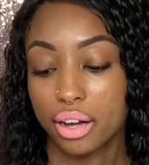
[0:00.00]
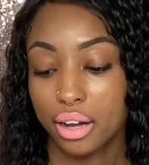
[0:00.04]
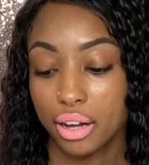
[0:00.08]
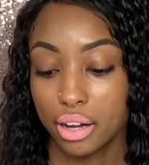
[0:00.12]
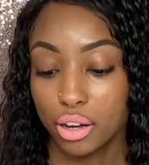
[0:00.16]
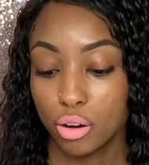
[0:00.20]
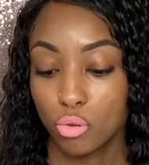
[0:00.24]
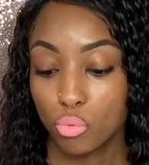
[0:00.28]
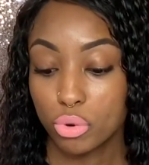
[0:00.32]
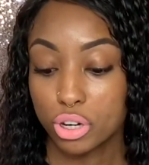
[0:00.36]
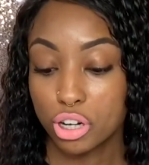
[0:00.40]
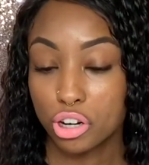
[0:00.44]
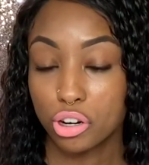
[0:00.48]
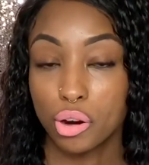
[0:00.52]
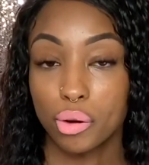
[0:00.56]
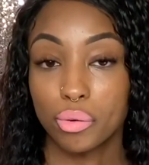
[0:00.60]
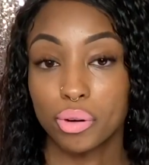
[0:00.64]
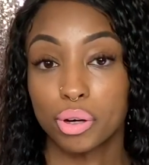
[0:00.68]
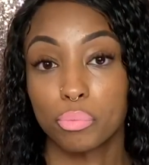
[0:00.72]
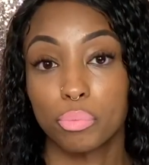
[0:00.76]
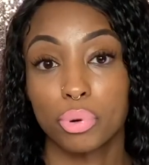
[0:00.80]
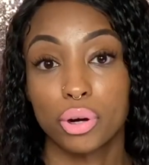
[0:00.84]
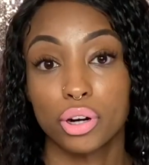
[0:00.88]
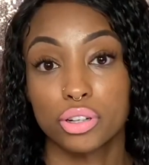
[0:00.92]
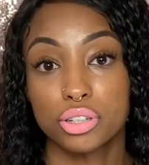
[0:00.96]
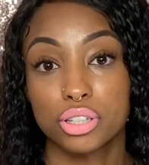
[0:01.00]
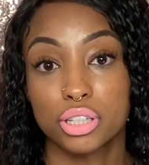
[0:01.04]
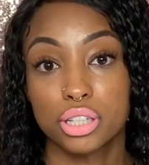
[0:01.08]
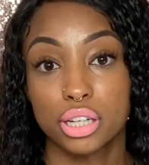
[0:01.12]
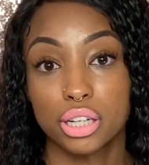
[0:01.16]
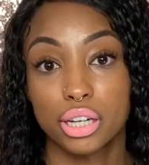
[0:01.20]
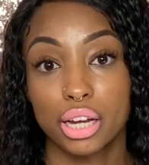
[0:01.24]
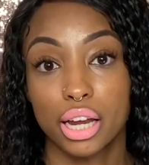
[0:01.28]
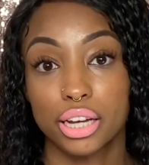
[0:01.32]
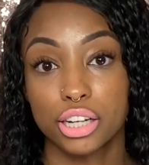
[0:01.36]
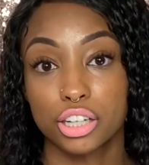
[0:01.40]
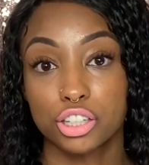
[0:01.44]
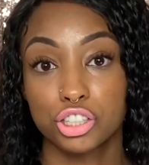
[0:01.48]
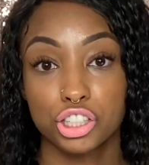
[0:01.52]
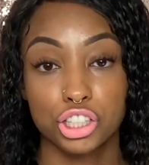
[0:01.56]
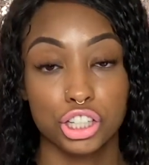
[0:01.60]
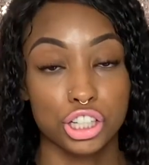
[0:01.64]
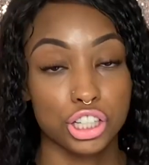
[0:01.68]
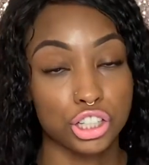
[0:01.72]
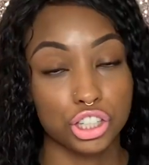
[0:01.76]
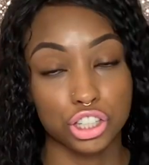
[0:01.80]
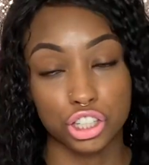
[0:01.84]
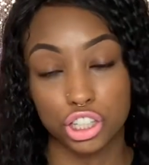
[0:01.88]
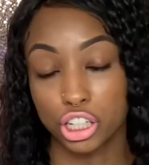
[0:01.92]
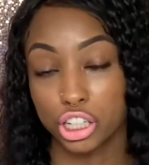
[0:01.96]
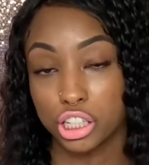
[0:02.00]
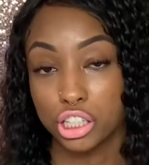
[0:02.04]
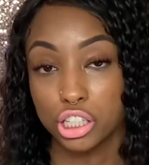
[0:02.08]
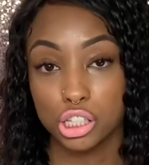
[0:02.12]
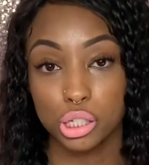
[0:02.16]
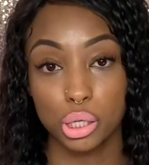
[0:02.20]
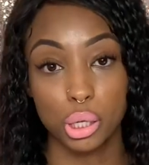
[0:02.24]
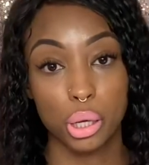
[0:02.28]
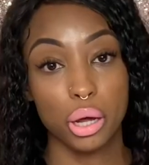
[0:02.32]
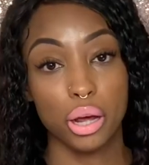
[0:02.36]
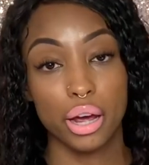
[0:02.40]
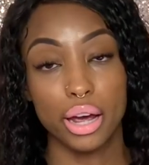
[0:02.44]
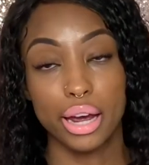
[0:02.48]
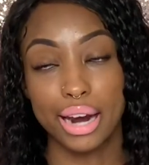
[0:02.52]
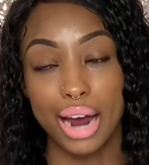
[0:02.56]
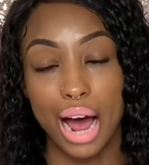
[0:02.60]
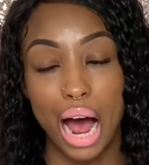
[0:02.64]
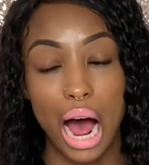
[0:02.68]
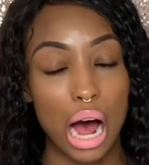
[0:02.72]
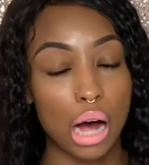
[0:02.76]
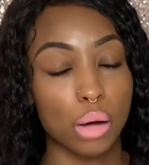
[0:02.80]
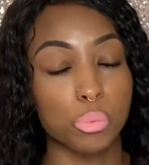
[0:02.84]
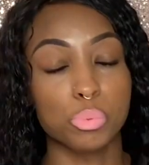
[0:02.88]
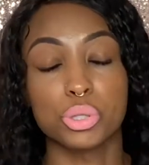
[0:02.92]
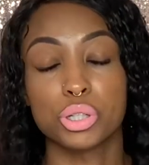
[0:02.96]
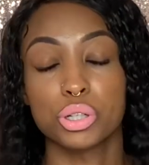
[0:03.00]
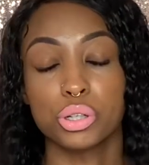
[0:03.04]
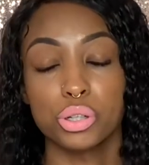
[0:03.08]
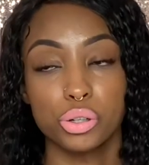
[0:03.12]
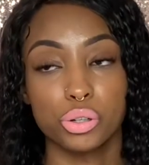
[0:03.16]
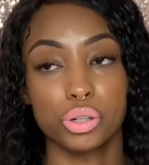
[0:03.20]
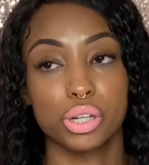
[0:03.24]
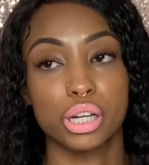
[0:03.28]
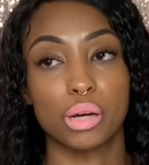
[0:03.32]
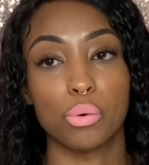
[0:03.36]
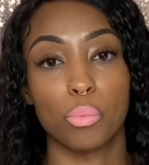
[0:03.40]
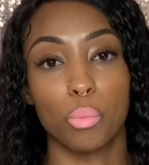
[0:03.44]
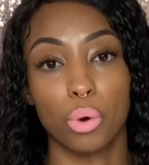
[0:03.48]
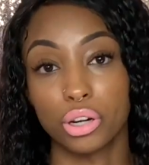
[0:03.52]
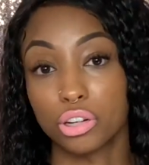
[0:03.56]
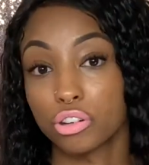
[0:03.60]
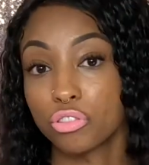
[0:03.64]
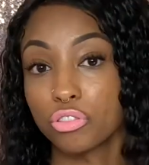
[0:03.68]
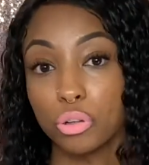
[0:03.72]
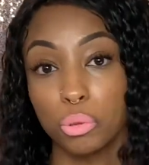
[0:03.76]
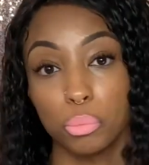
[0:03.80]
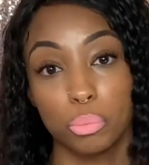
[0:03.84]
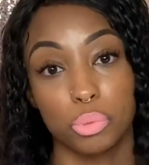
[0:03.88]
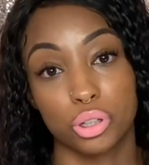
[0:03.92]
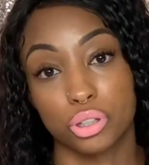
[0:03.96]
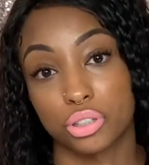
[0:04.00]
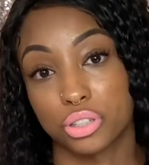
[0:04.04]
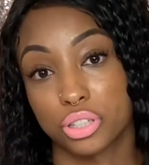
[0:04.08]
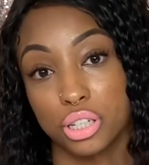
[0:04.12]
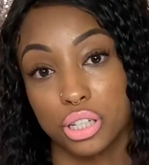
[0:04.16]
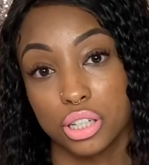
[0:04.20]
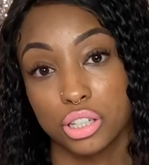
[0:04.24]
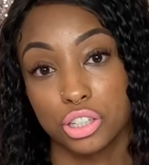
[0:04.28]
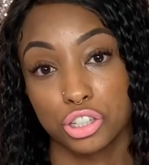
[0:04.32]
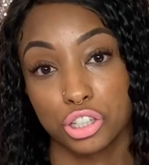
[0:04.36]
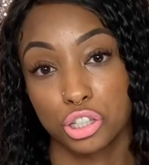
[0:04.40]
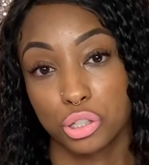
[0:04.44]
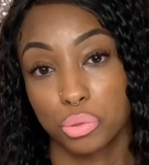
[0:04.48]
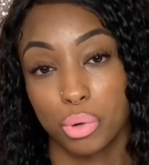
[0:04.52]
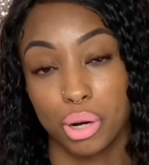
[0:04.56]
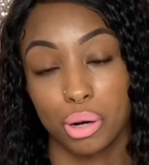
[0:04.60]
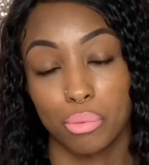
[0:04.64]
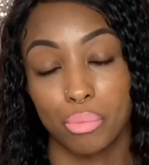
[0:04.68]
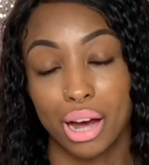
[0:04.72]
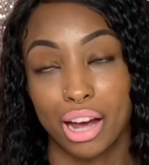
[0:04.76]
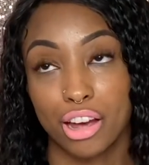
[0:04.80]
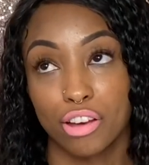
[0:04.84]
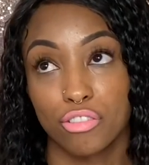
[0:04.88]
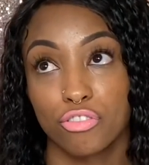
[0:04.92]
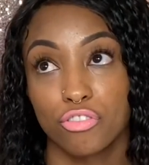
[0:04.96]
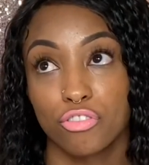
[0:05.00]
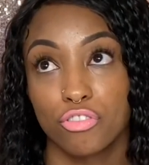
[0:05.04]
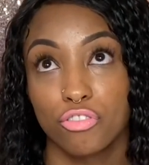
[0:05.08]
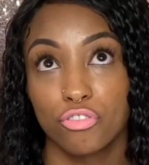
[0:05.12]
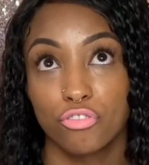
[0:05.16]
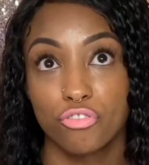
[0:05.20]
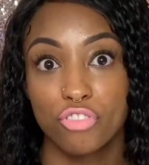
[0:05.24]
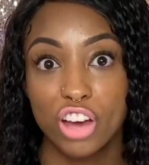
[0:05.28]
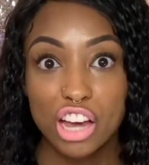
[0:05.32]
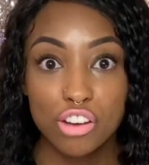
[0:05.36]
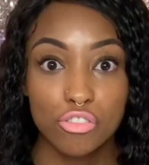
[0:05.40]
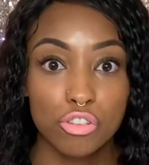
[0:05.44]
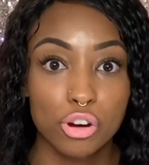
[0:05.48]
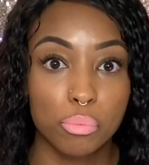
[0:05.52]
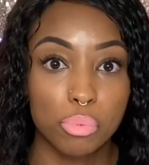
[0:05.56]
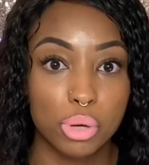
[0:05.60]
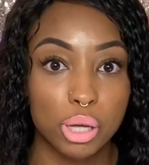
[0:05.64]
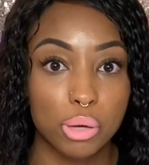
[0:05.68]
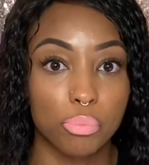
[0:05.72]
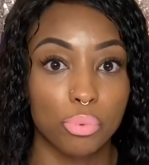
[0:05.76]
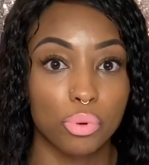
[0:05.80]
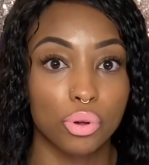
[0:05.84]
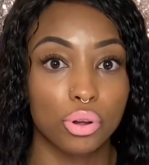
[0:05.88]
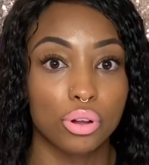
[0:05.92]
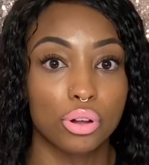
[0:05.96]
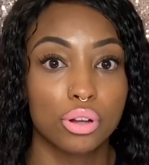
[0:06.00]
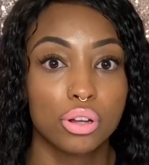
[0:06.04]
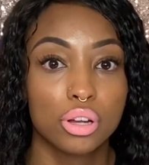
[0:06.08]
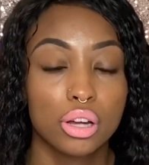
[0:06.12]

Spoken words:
when you know her in person, like, she is just an absolutely wonderful person. She's one of my favorite people